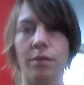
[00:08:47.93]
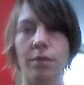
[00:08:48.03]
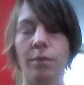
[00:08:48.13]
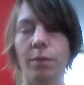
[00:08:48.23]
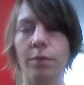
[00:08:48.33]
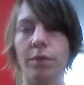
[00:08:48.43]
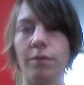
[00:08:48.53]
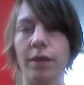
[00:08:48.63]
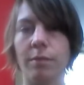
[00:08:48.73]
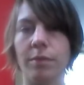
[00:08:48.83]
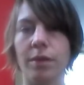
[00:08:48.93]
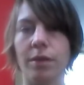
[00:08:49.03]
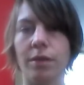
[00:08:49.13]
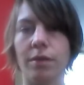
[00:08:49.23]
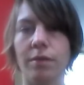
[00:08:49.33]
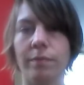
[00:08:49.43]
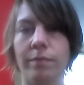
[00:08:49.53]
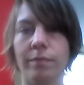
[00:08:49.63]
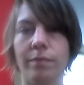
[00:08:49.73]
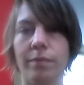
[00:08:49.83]
you won't develop the
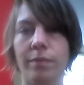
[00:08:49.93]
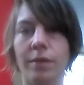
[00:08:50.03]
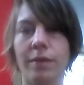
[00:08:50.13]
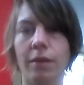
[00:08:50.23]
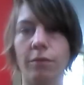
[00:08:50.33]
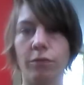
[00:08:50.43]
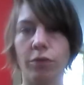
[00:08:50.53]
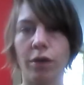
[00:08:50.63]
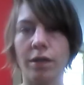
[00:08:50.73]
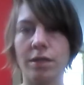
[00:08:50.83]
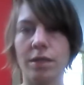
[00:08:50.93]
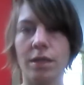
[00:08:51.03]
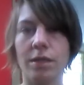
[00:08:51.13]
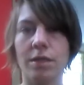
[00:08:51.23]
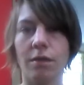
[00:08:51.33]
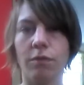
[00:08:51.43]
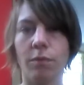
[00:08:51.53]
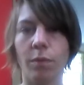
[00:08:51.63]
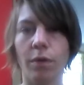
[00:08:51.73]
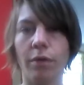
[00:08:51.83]
self-trust and the
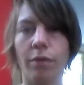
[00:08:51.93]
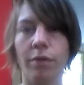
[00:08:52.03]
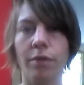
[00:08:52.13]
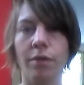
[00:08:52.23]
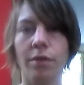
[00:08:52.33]
self-worth